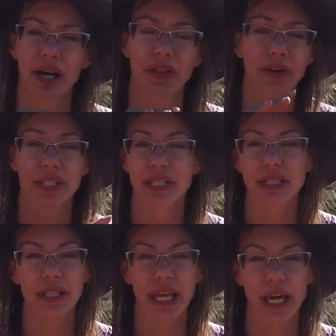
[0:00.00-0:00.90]
There is a
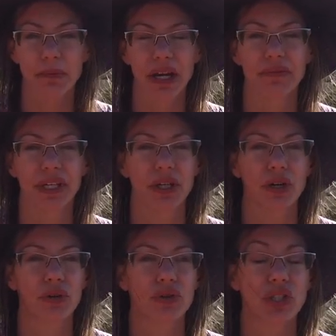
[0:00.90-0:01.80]
delay on my
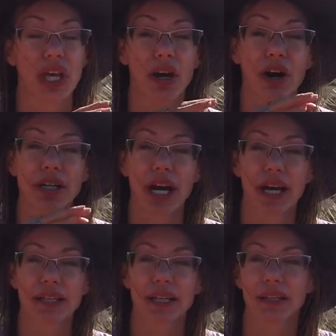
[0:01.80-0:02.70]
videos. They are
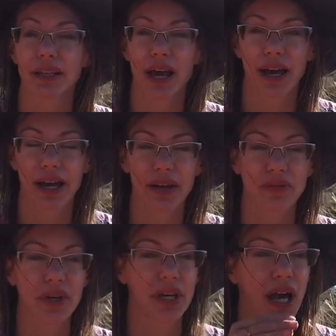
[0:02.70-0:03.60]
not
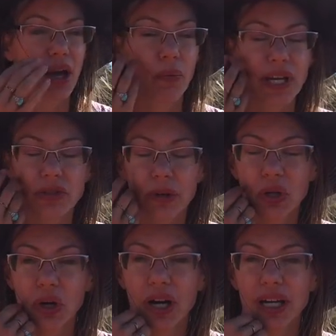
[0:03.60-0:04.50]
live. I wait till I'm
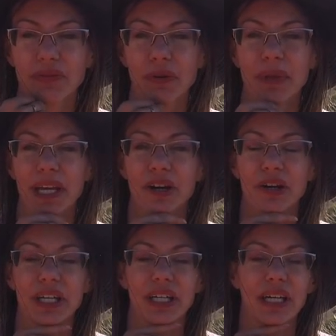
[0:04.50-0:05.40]
gone from the
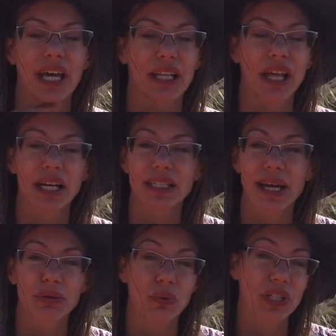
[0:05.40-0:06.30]
area, and a lot of
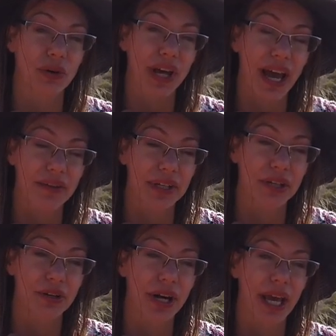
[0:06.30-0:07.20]
times we don't have
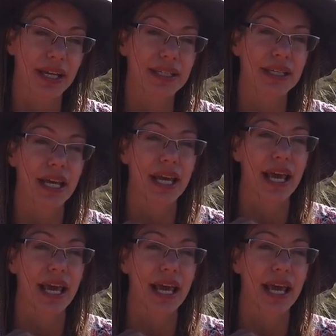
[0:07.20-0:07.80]
internet,